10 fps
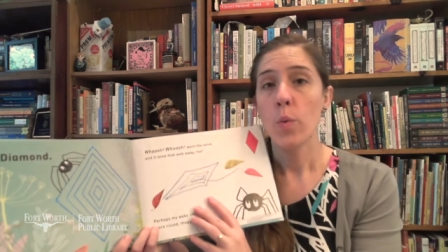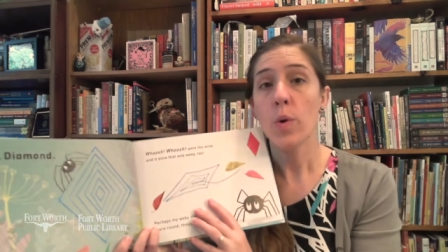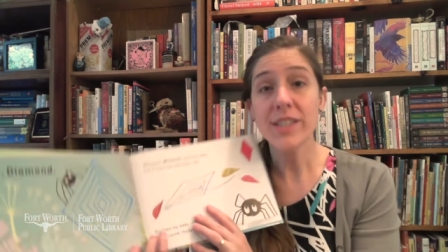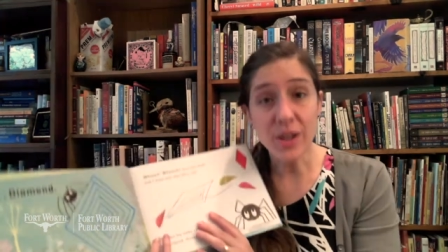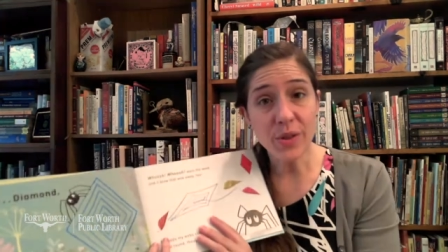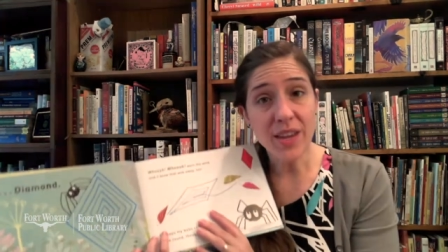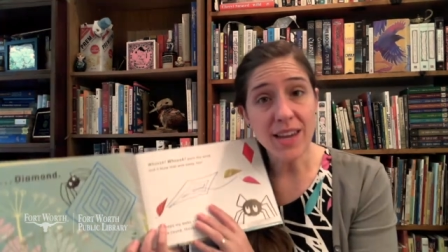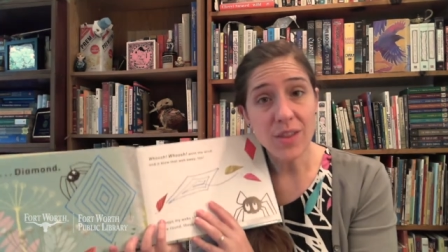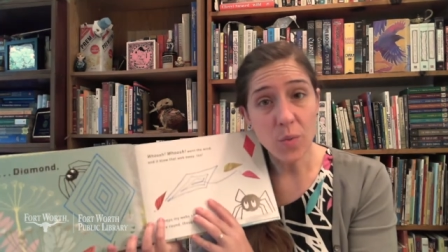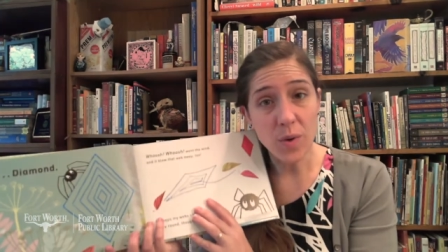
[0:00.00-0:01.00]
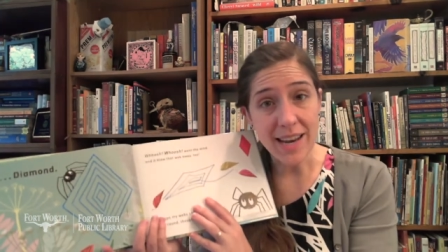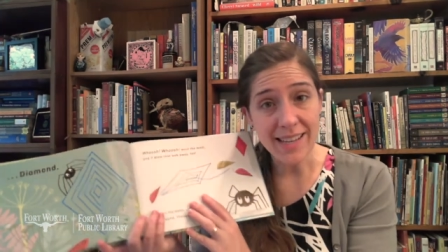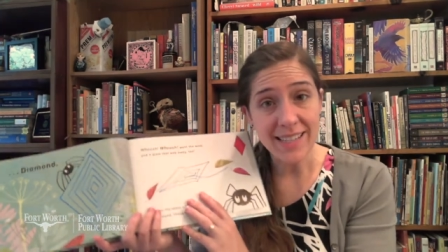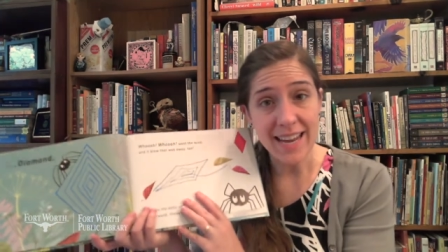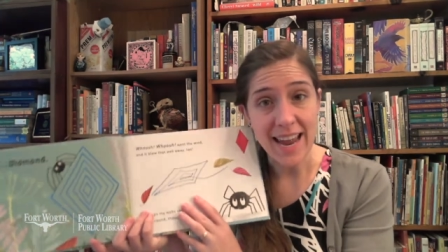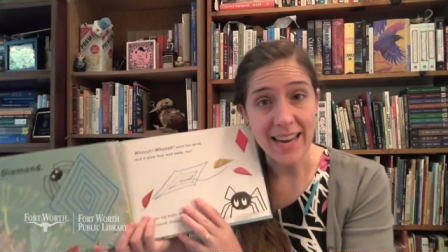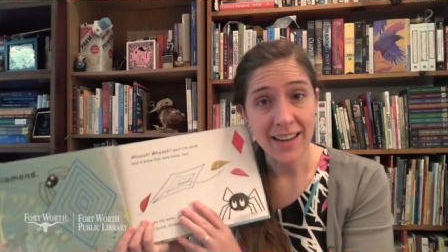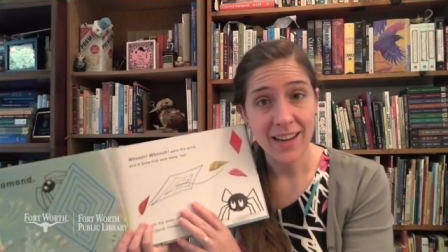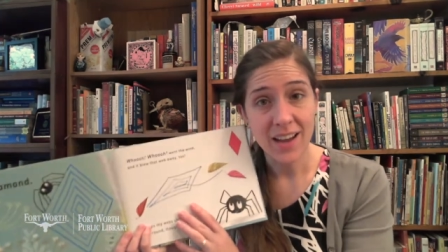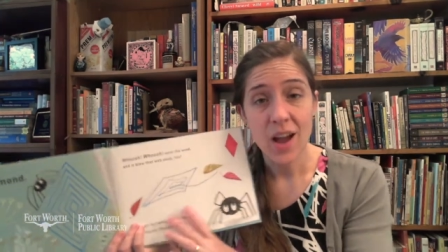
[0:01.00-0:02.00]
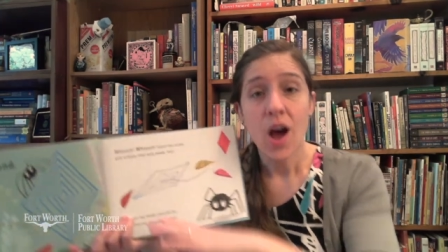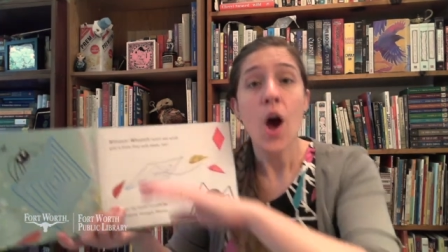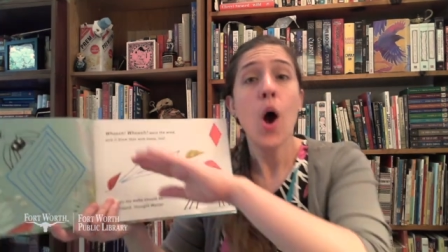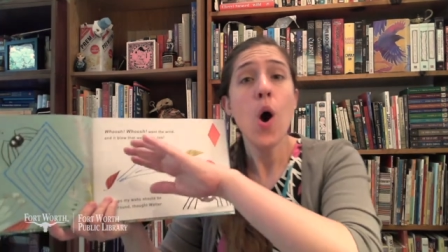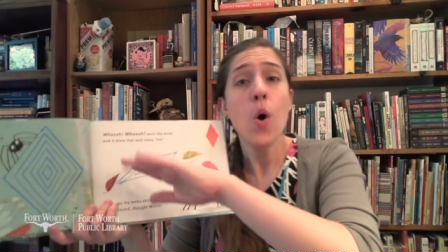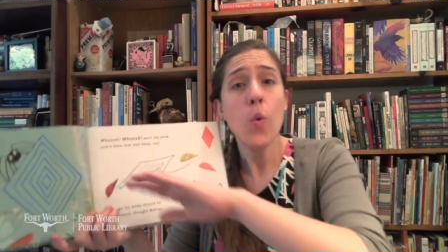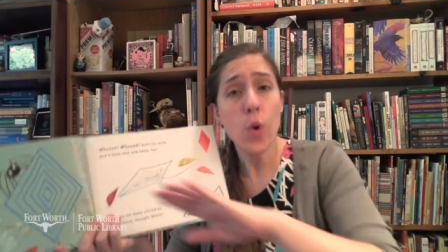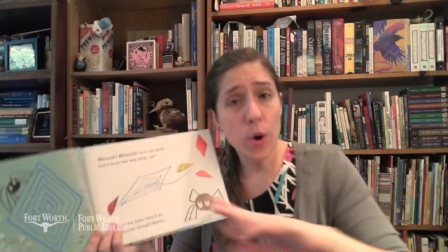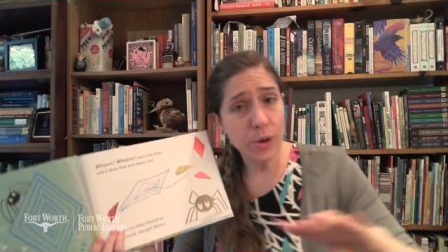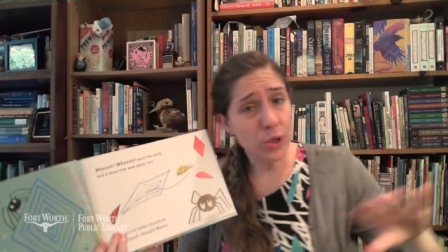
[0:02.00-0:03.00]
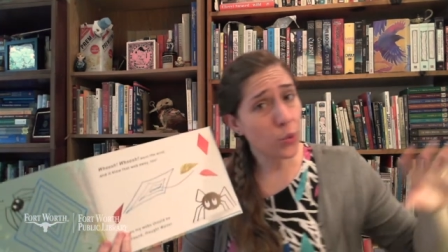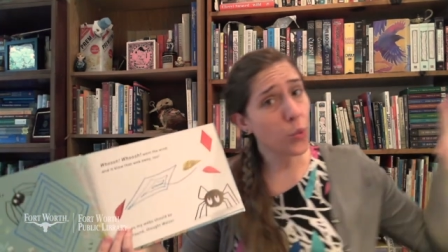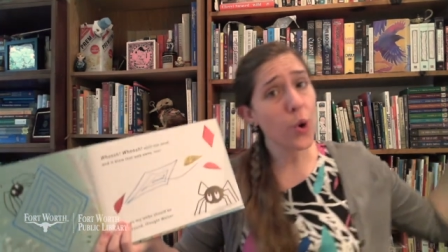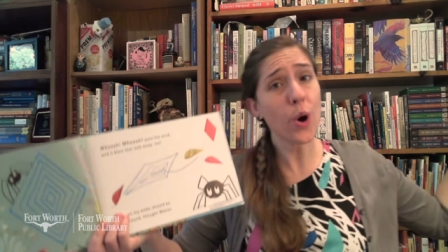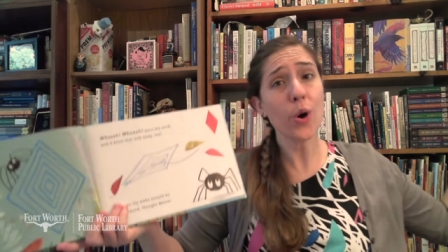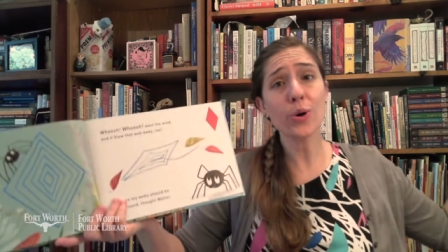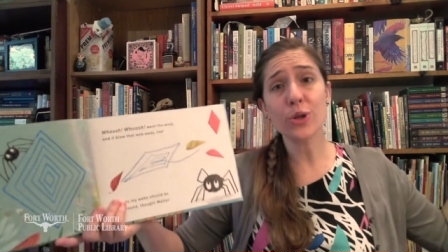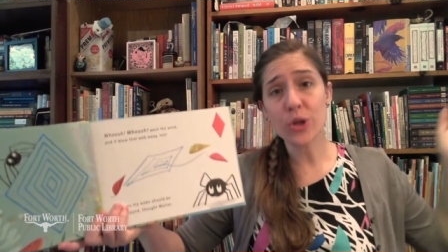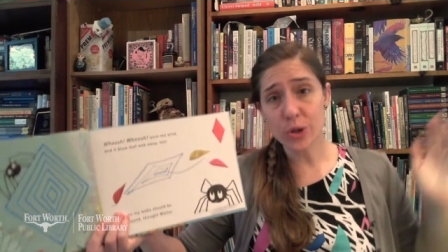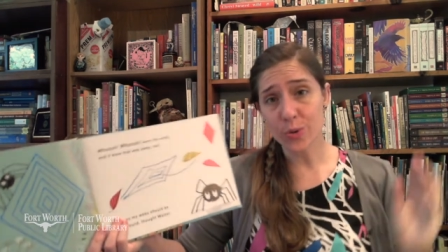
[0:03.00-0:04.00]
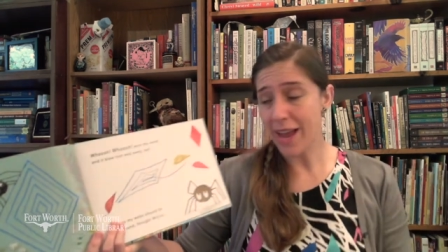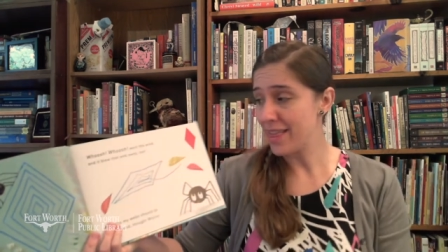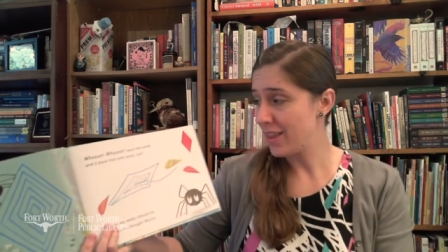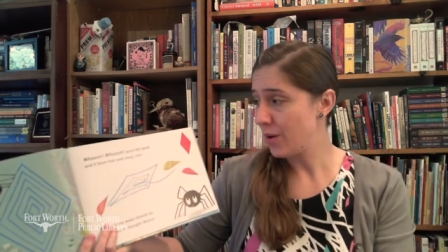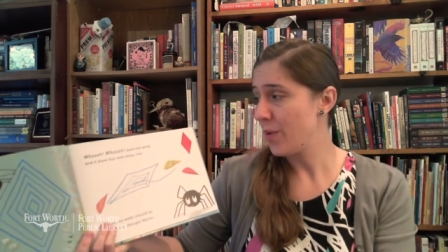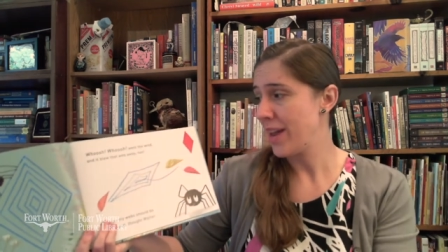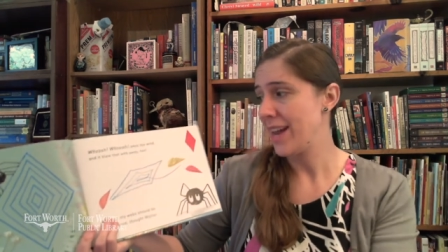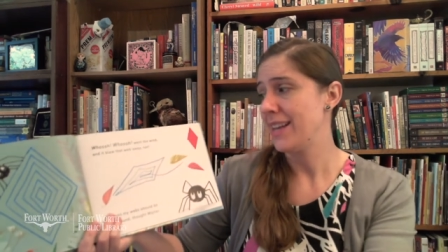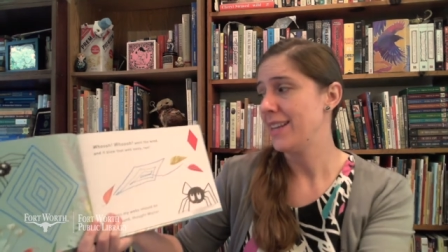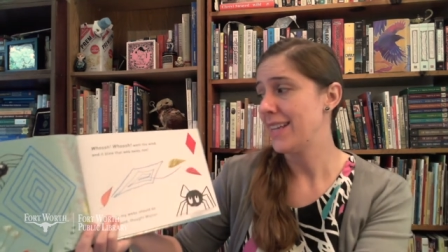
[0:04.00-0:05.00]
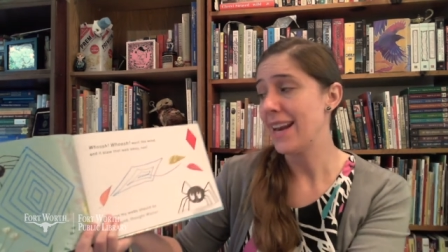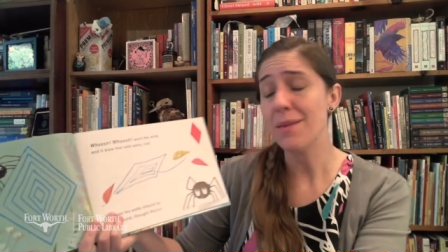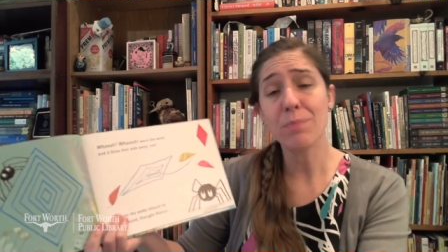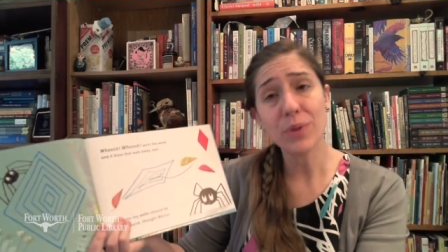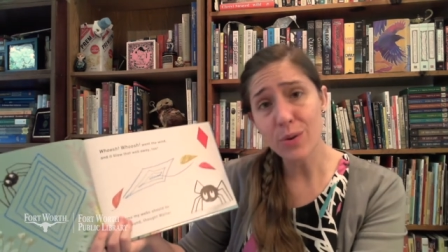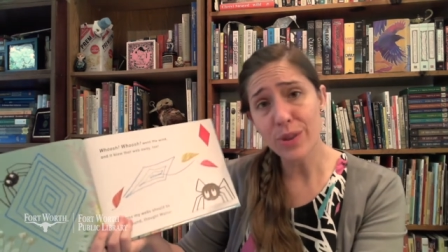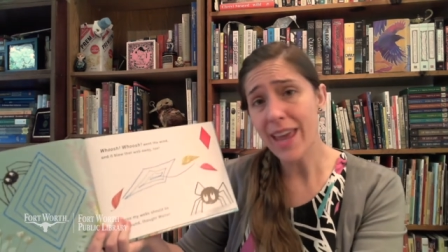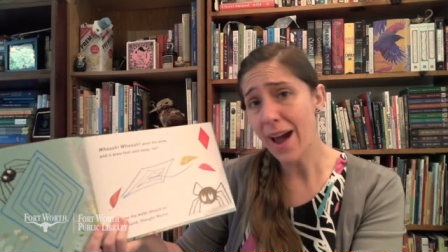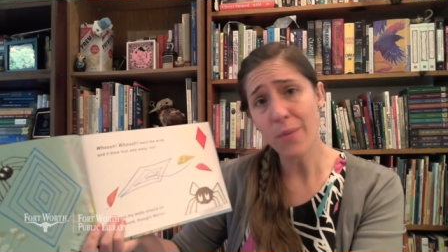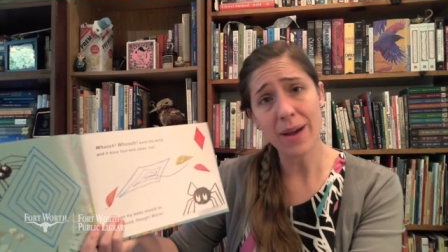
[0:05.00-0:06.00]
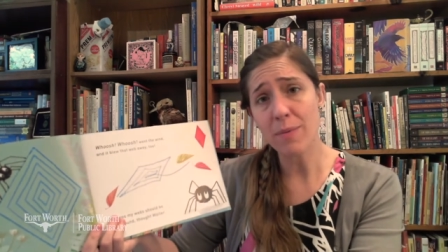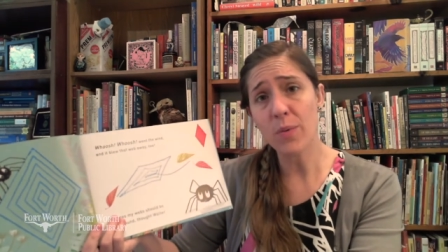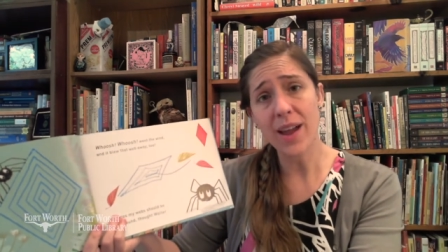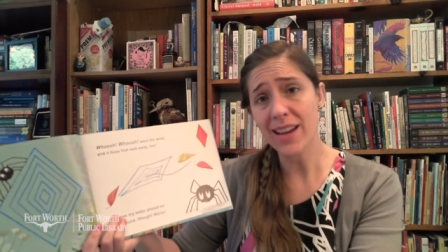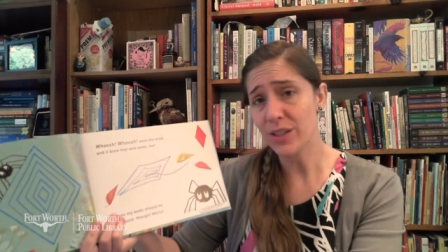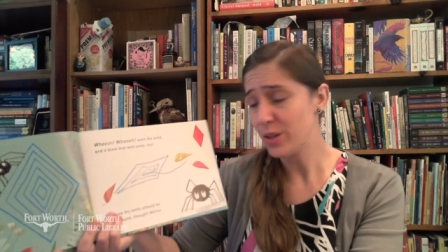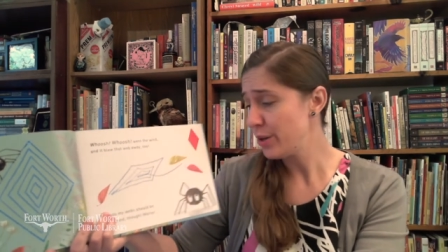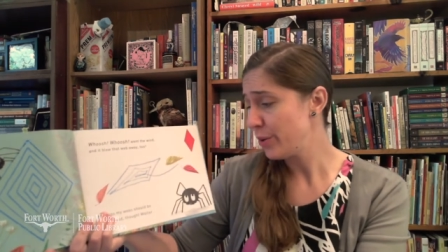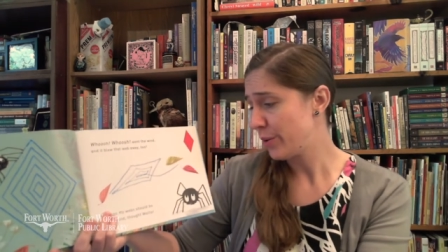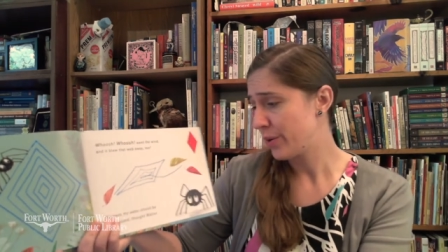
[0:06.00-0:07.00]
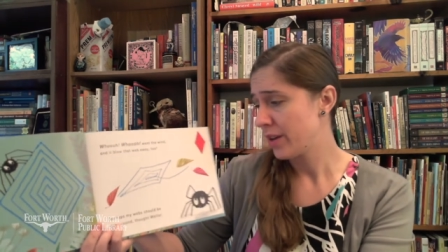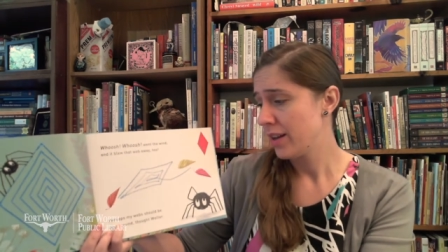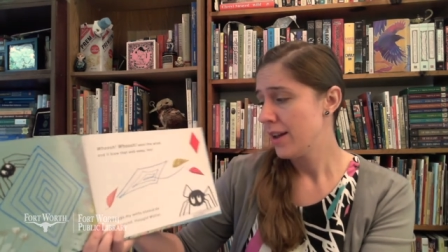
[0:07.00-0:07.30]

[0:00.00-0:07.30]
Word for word: What do you think the wind did? Whoosh, whoosh went the wind, and it blew that web away too.